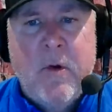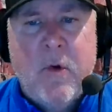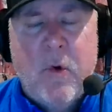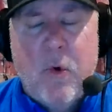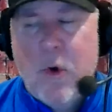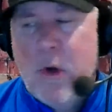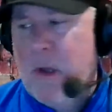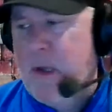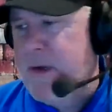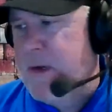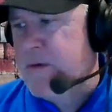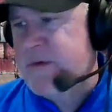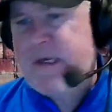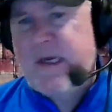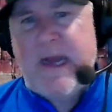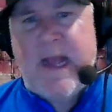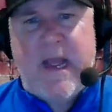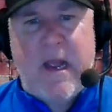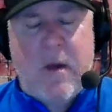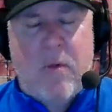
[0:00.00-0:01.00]
Earlier
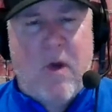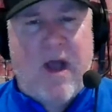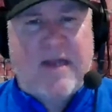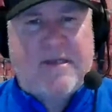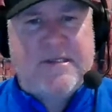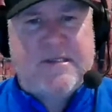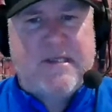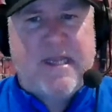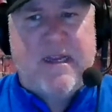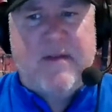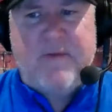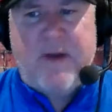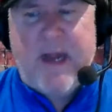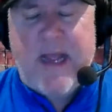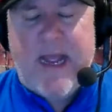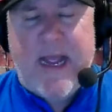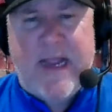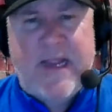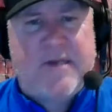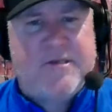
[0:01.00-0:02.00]
today, I watched Stephen
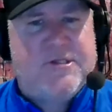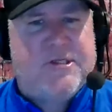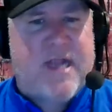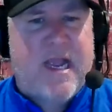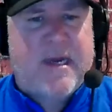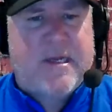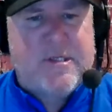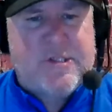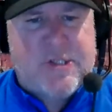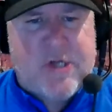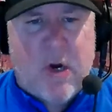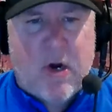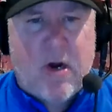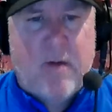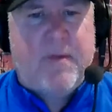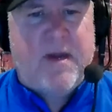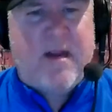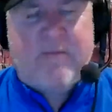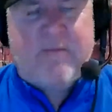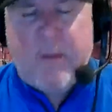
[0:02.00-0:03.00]
A. and Shannon
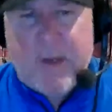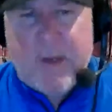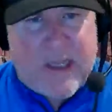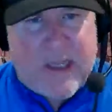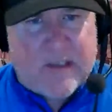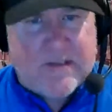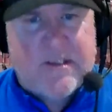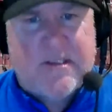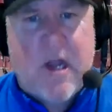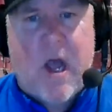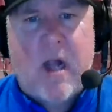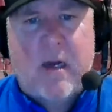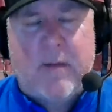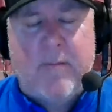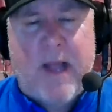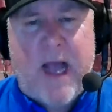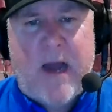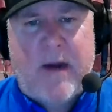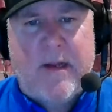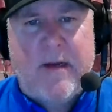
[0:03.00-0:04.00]
Sharp and everybody else talk
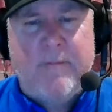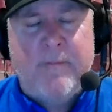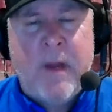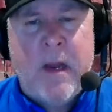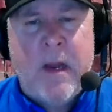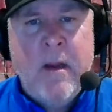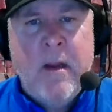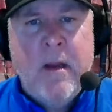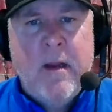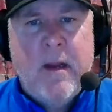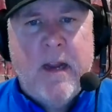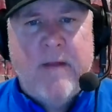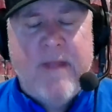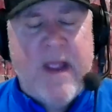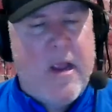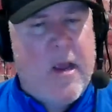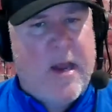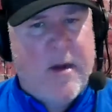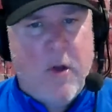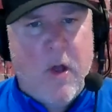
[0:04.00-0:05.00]
about it, and they
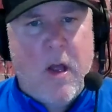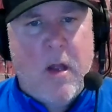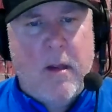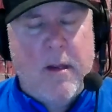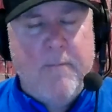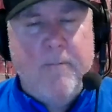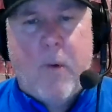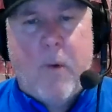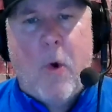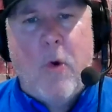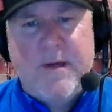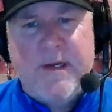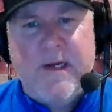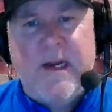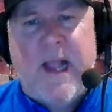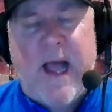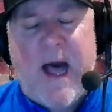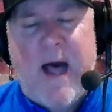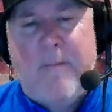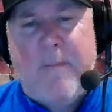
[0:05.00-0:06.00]
had all important
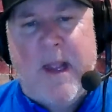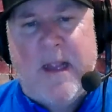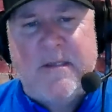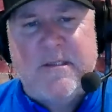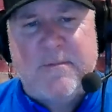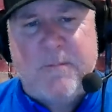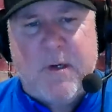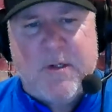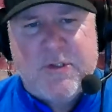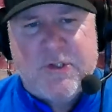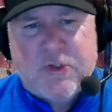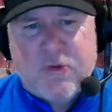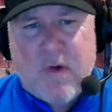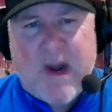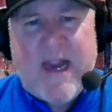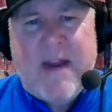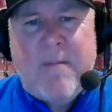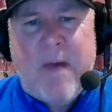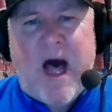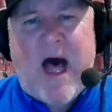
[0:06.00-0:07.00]
comments. But
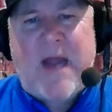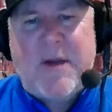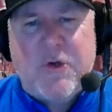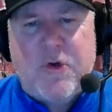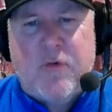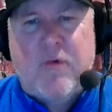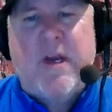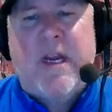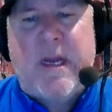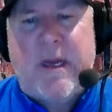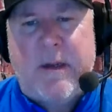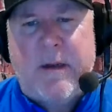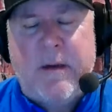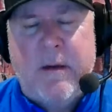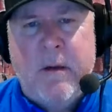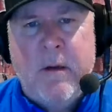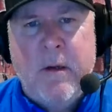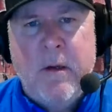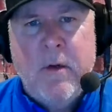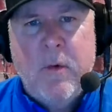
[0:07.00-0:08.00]
Draymond Green
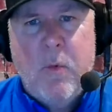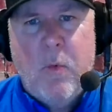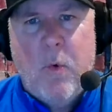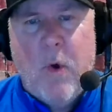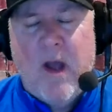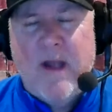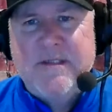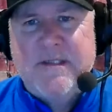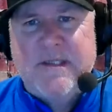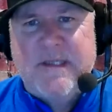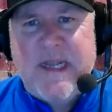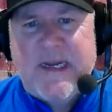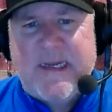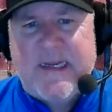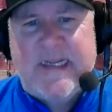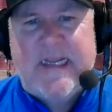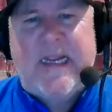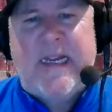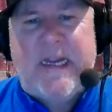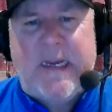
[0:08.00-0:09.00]
was the
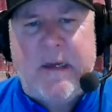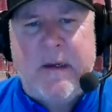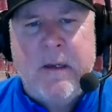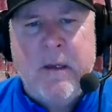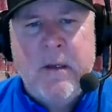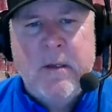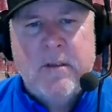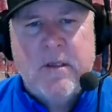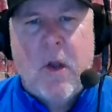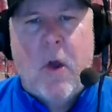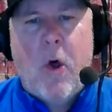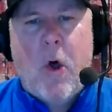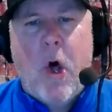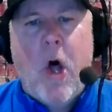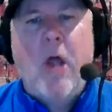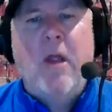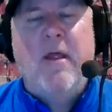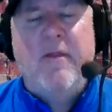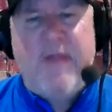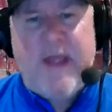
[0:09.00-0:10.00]
key to
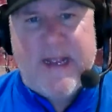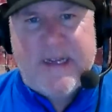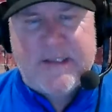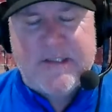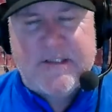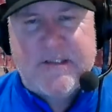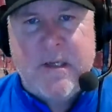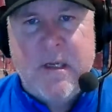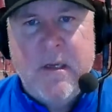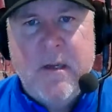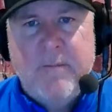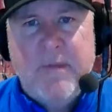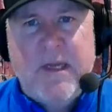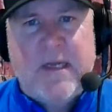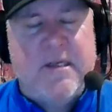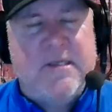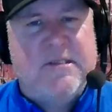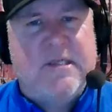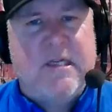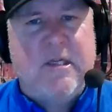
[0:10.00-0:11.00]
all of this,
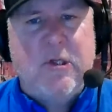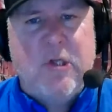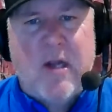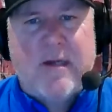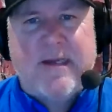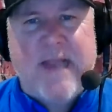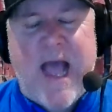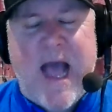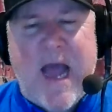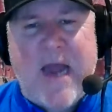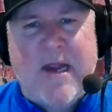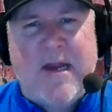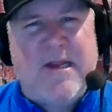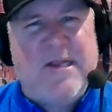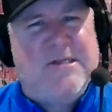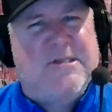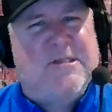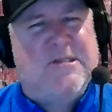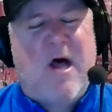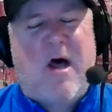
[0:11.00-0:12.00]
because he looked at it, he
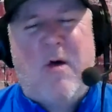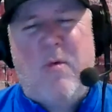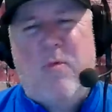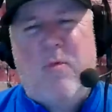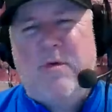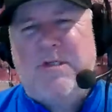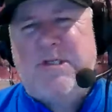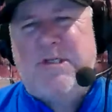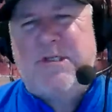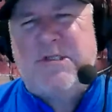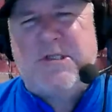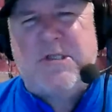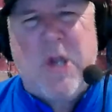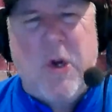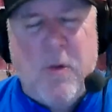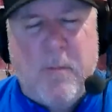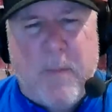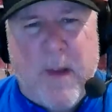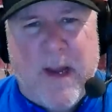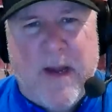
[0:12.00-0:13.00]
saw it was
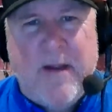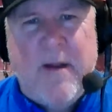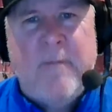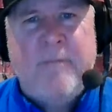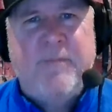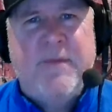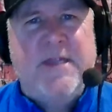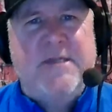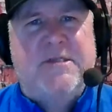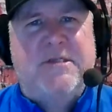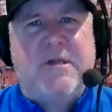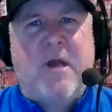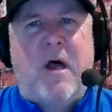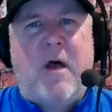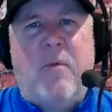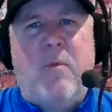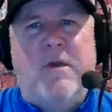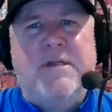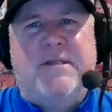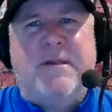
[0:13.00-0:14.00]
stupid, he
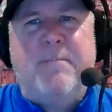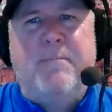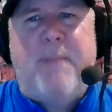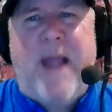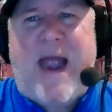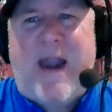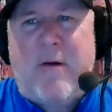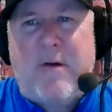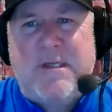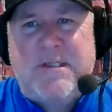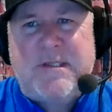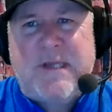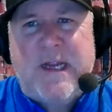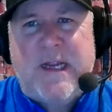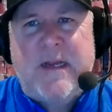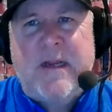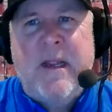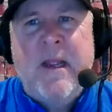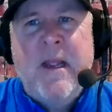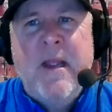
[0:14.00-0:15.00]
saw it was
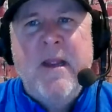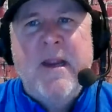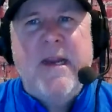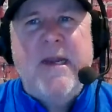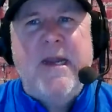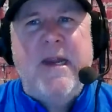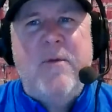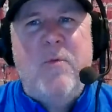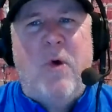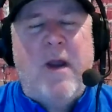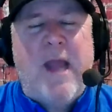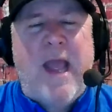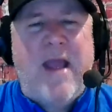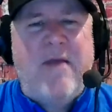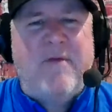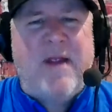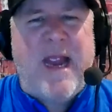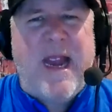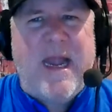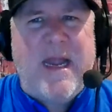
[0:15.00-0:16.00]
embarrassing, he didn't want to
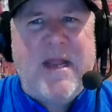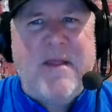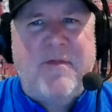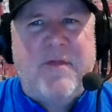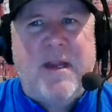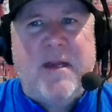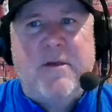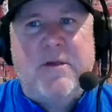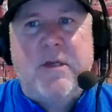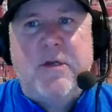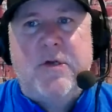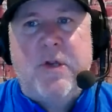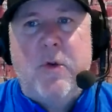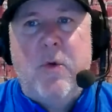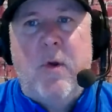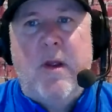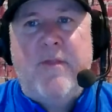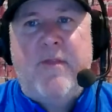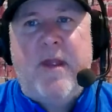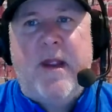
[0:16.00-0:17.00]
have anything to do
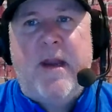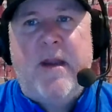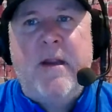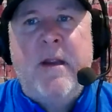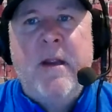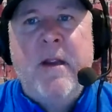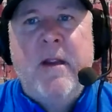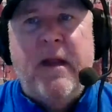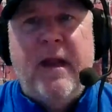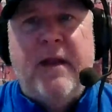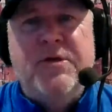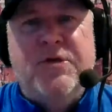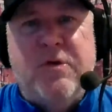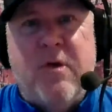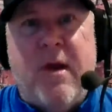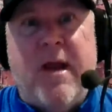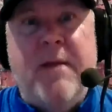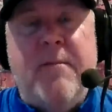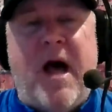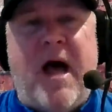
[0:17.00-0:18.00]
with it, and
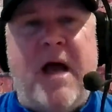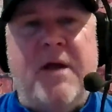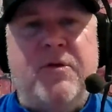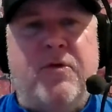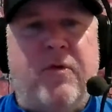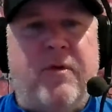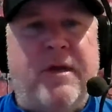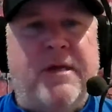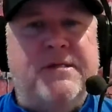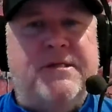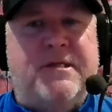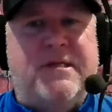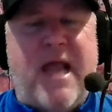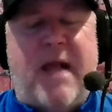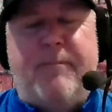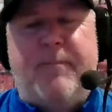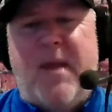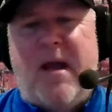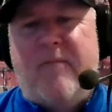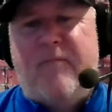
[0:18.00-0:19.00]
Draymond Green
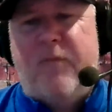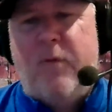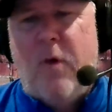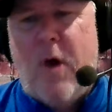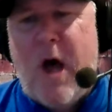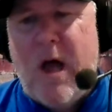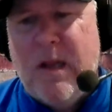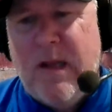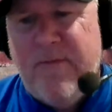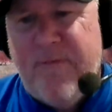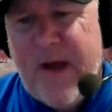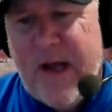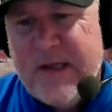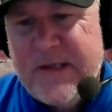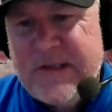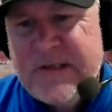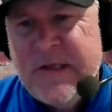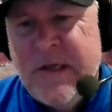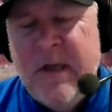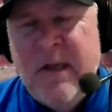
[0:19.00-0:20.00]
stepped up for all of
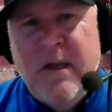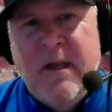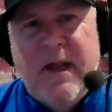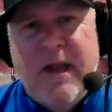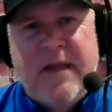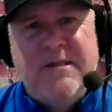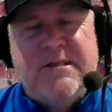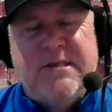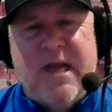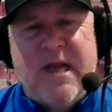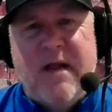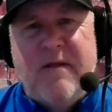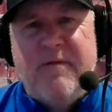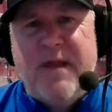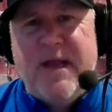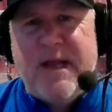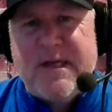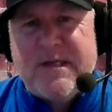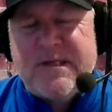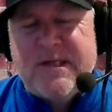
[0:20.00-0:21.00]
us and said,
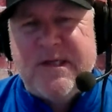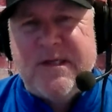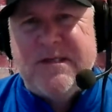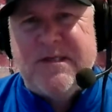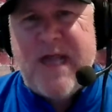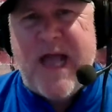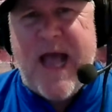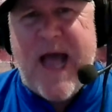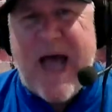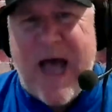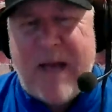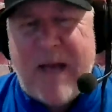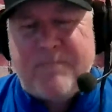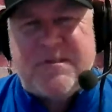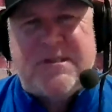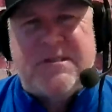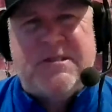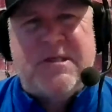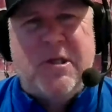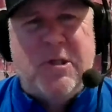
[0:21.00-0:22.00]
this is
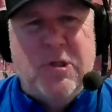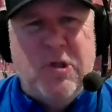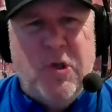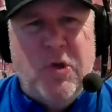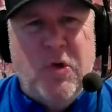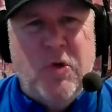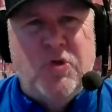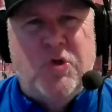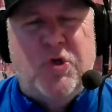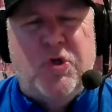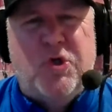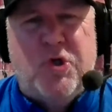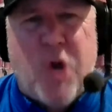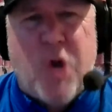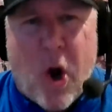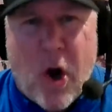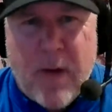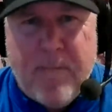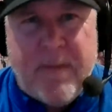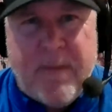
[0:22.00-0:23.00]
absolute
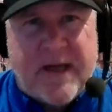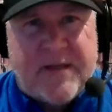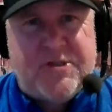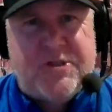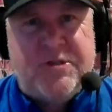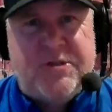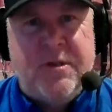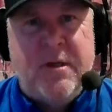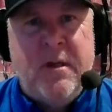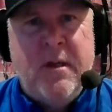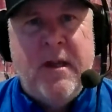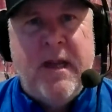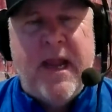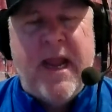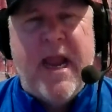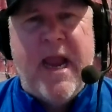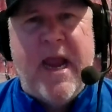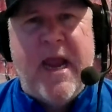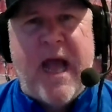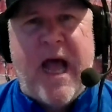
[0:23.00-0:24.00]
garbage.
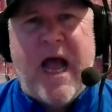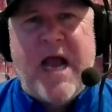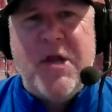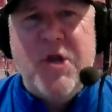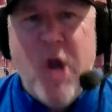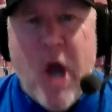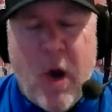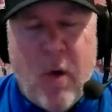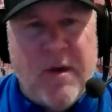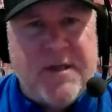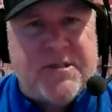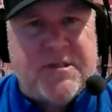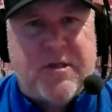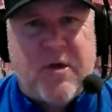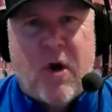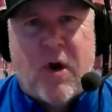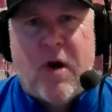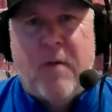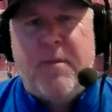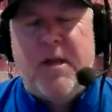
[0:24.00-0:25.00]
And I know it's
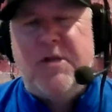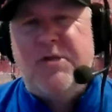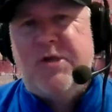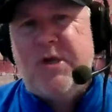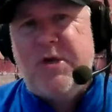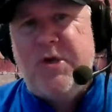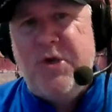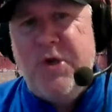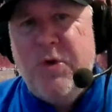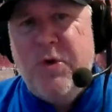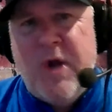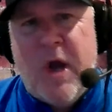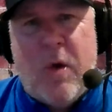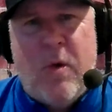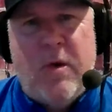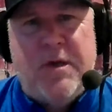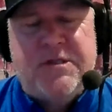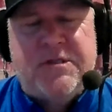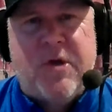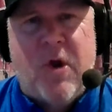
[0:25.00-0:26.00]
garbage, and you know
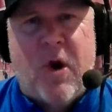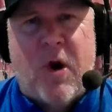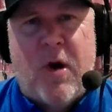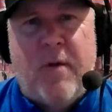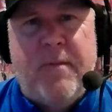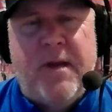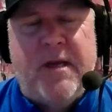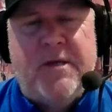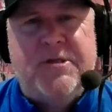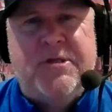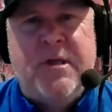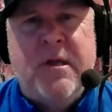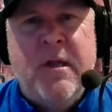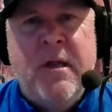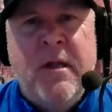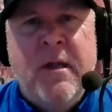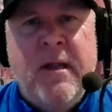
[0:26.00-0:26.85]
it's garbage.